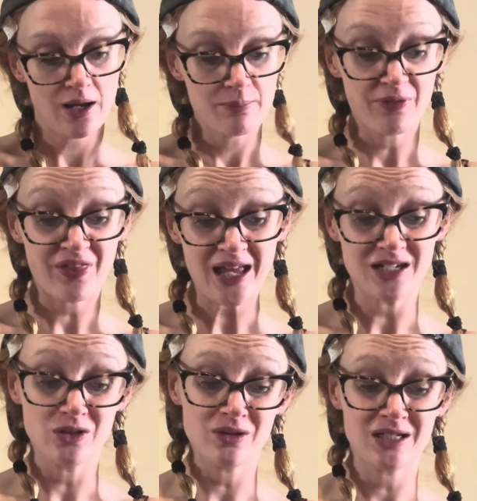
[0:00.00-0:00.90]
but then
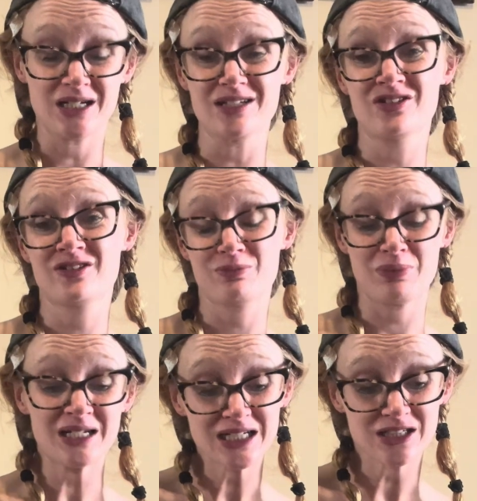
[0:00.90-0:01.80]
you can get
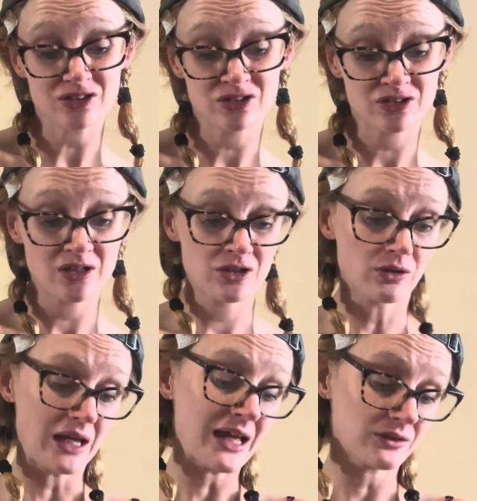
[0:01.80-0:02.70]
spinach
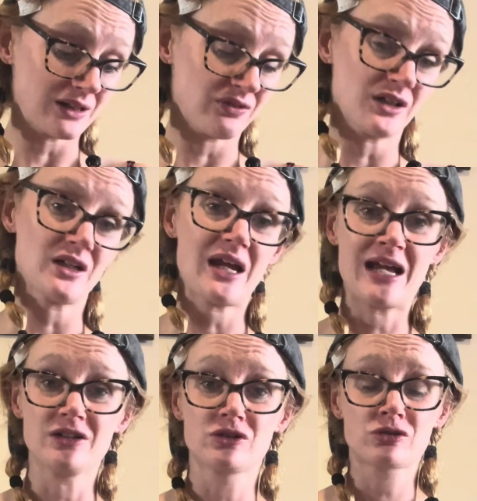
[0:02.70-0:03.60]
and liver
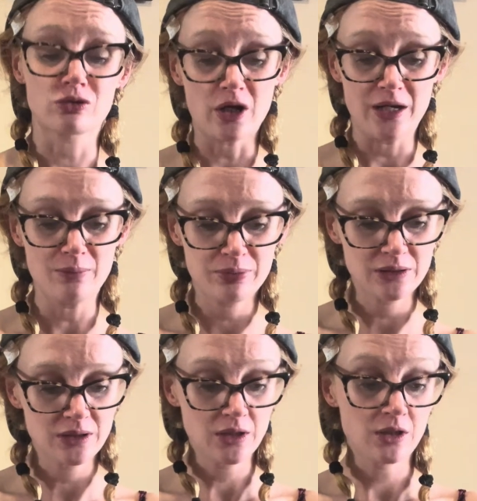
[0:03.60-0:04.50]
and tripe.
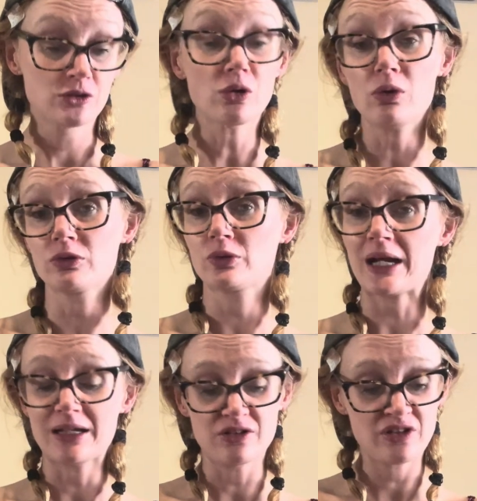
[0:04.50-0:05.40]
George
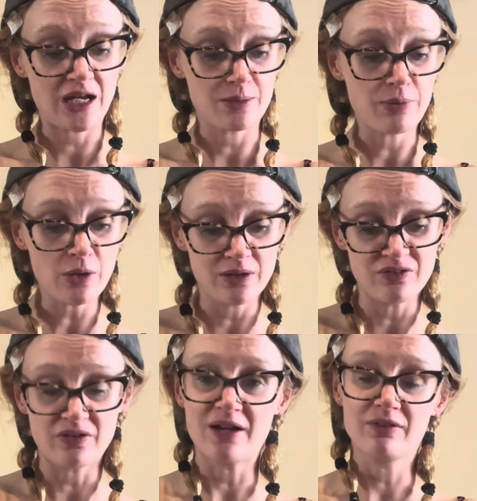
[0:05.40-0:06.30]
reckons he had a
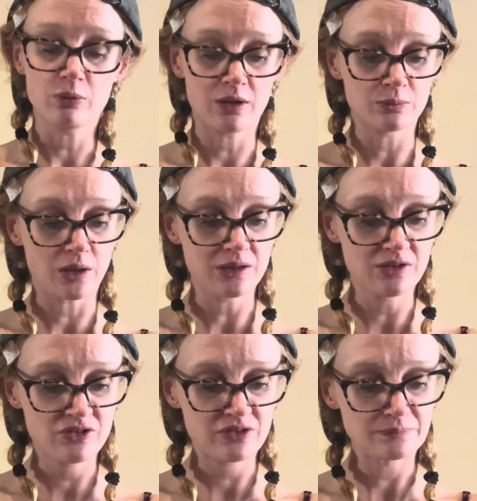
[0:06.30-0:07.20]
bogey-flavored one
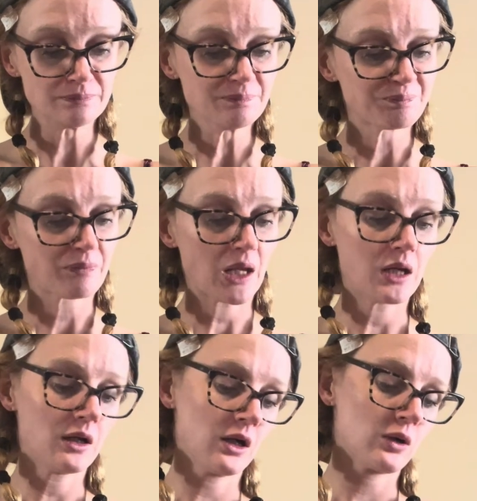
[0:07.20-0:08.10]
once.
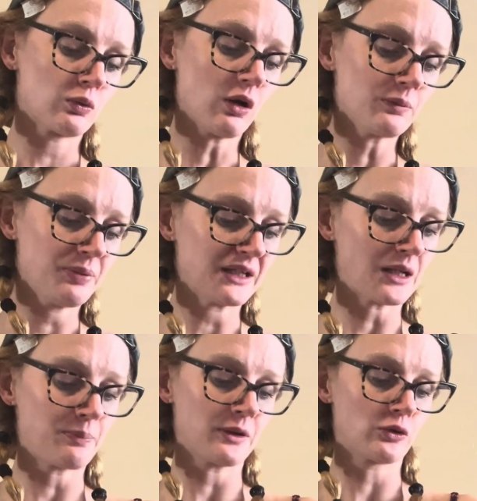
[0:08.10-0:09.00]
Ron picked
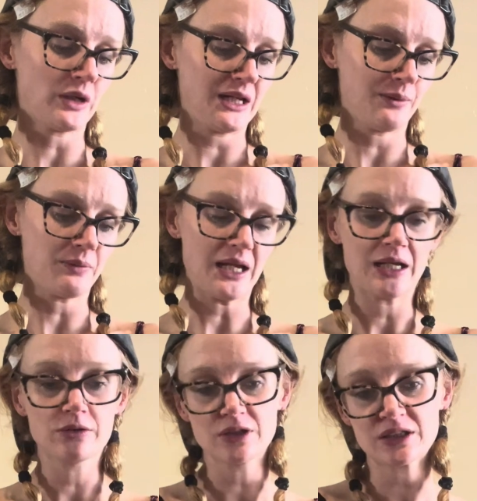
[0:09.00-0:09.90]
up a green bean,
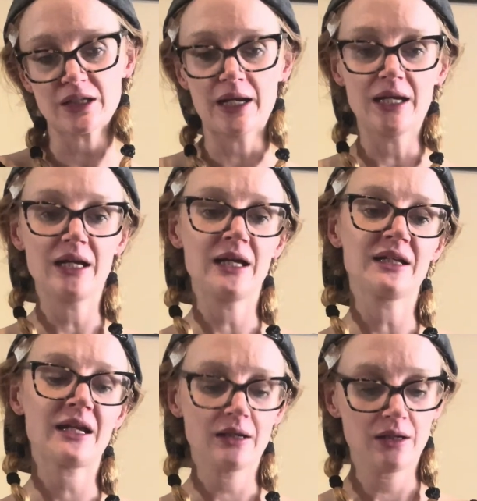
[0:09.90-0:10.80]
looked at
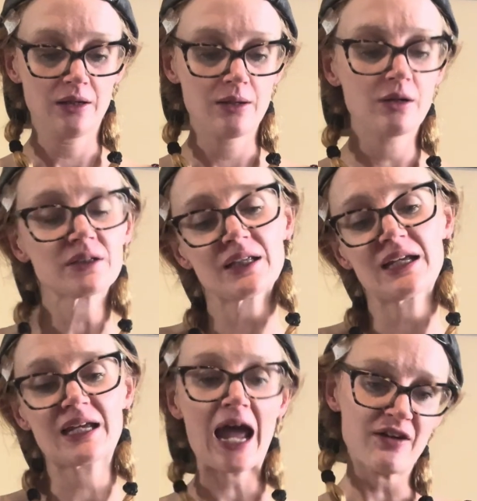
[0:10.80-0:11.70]
it
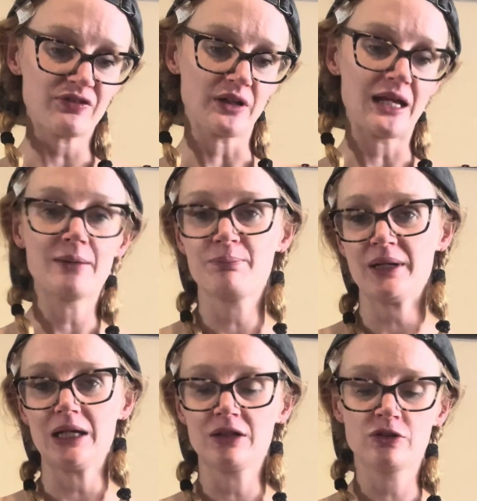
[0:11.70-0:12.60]
carefully and
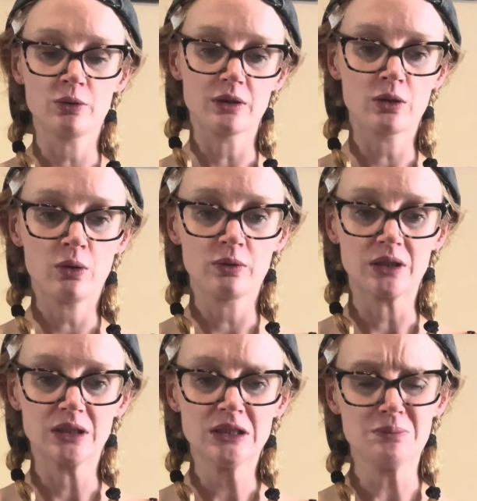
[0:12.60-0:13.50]
bit into a
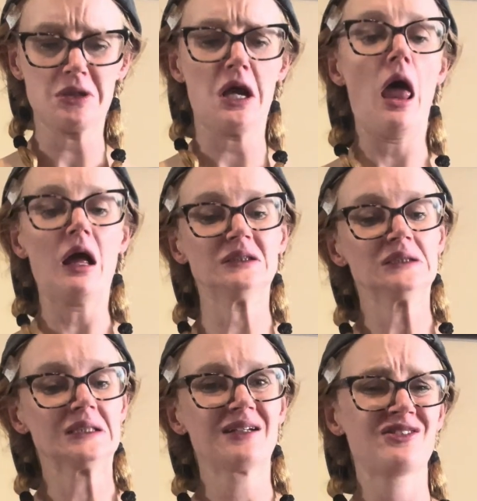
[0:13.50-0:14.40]
corner. Bleh!
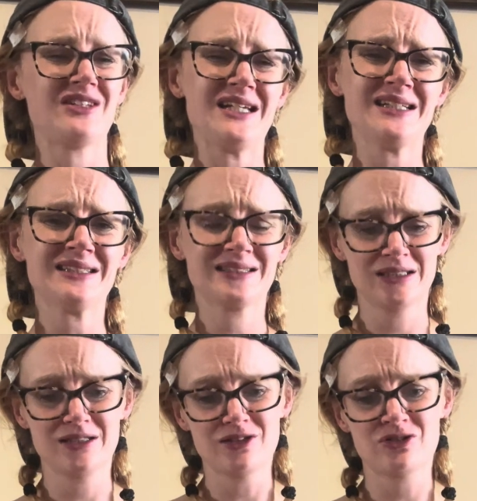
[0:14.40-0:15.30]
See?
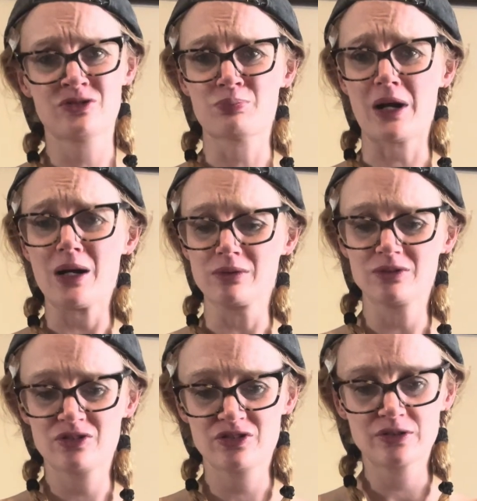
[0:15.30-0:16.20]

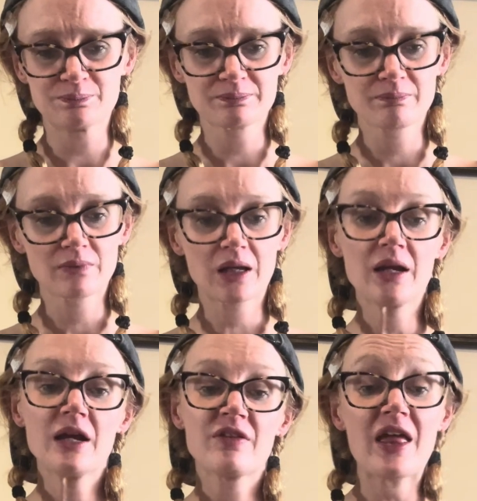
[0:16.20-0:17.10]
Sprouts.
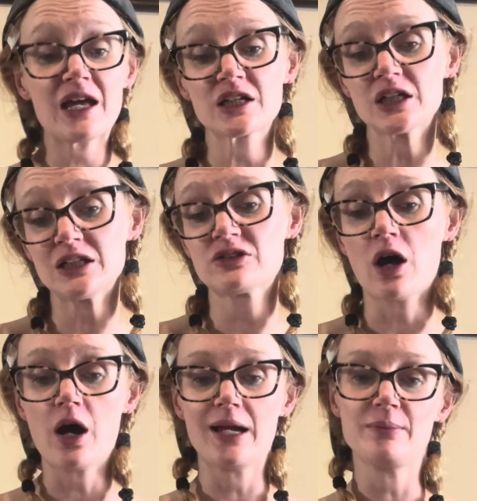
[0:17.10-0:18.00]
They had a good
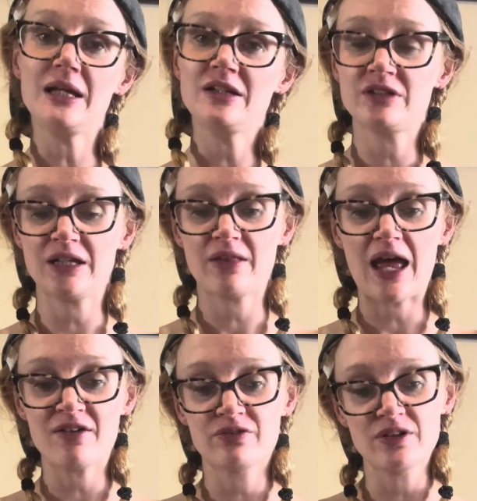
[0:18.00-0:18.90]
time eating the
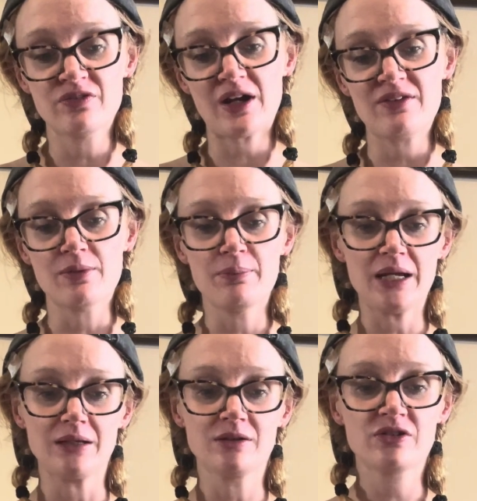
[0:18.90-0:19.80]
every flavor
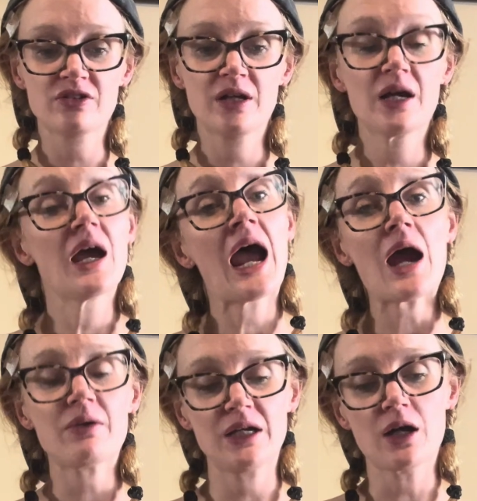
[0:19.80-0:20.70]
beans.
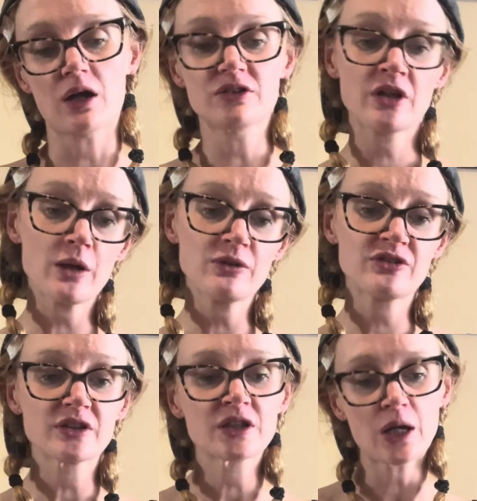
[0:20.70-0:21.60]
Harry got
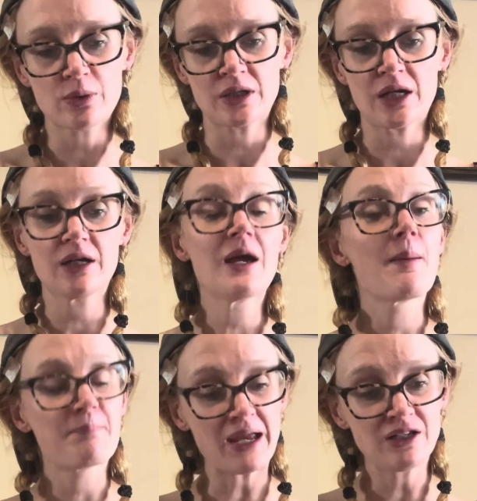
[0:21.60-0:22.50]
toast, coconut,
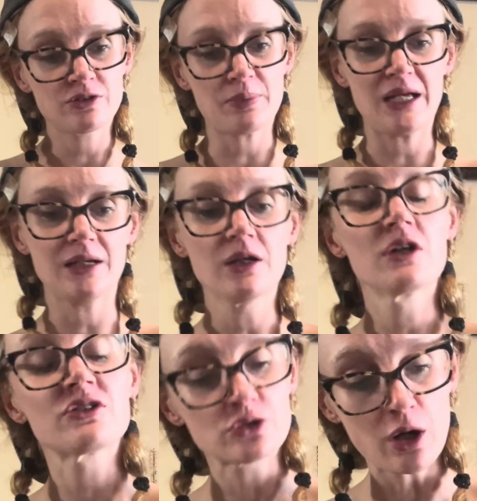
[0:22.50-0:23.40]
baked bean,
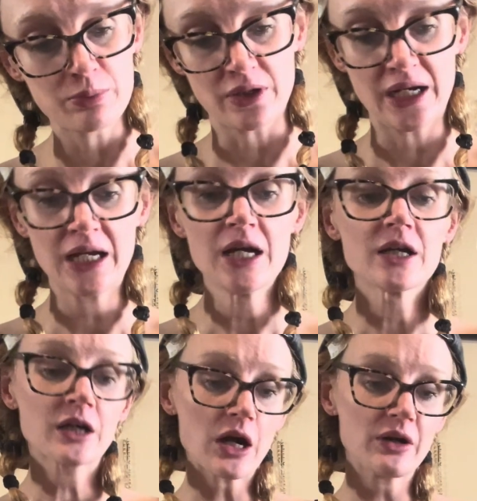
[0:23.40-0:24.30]
strawberry,
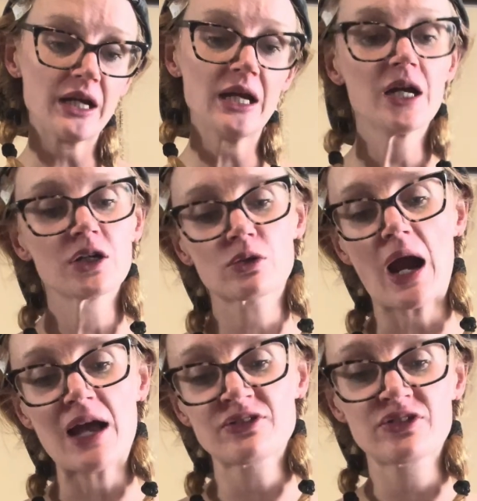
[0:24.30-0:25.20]
curry,
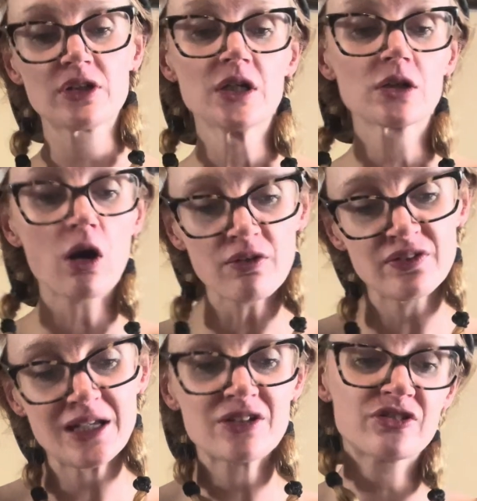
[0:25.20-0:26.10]
grass,
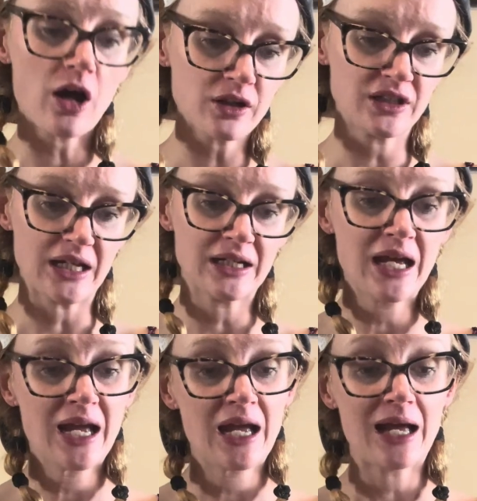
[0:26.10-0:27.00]
coffee, sardine,
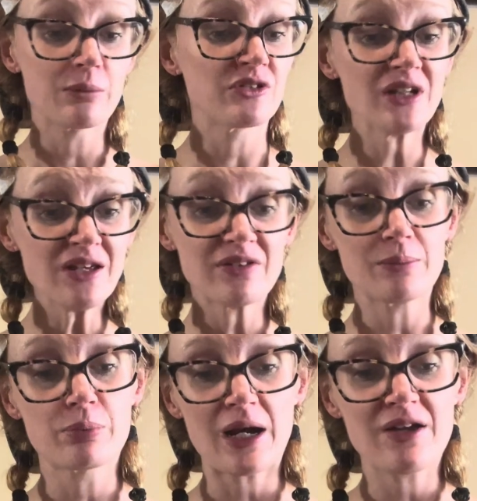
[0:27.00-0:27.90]
and was even
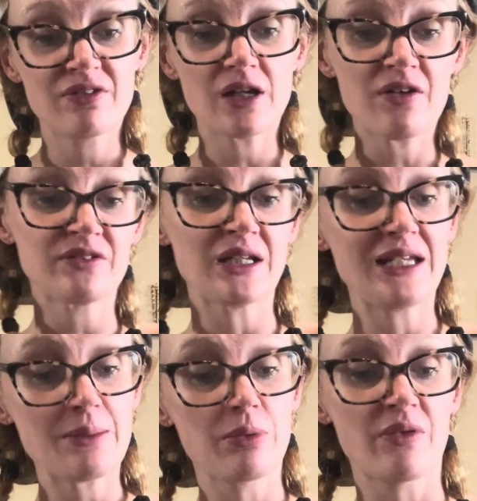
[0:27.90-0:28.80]
brave enough to
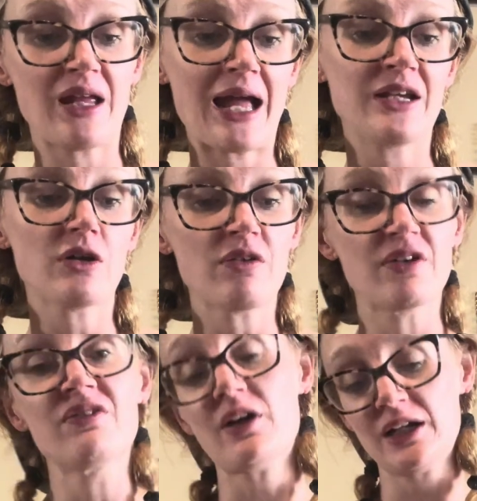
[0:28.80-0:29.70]
nibble the end off a
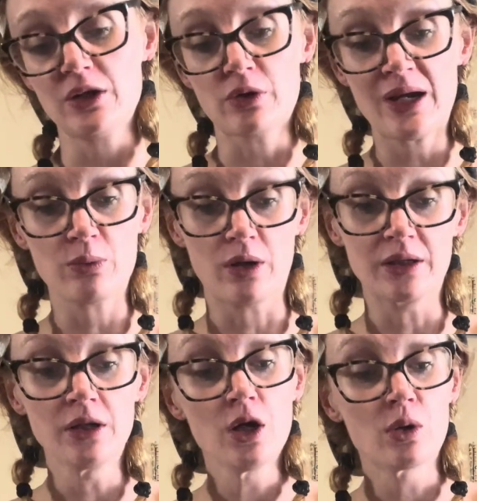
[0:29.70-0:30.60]
funny grey one
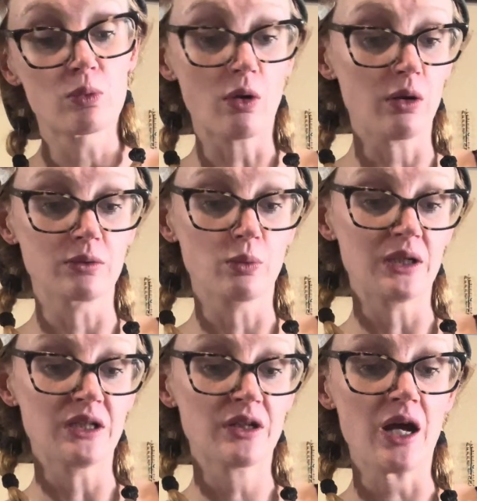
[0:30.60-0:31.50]
Ron
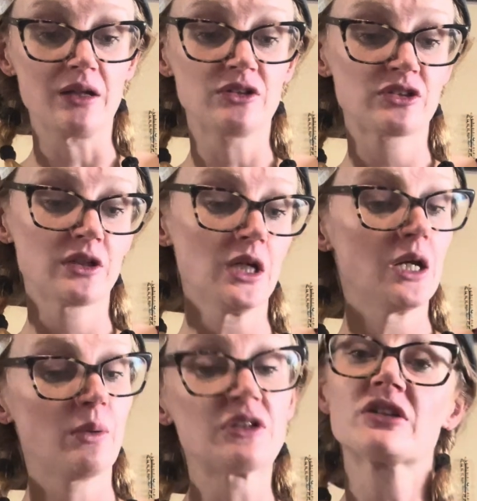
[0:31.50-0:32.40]
wouldn't touch,
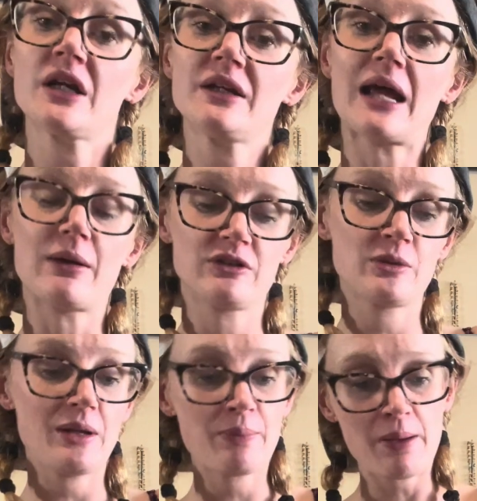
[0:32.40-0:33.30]
which turned out to
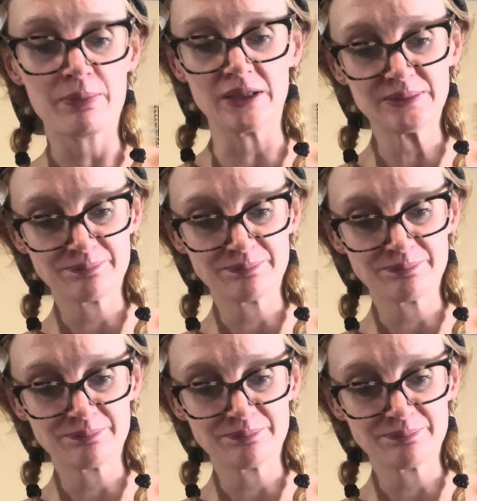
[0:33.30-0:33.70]
be pepper.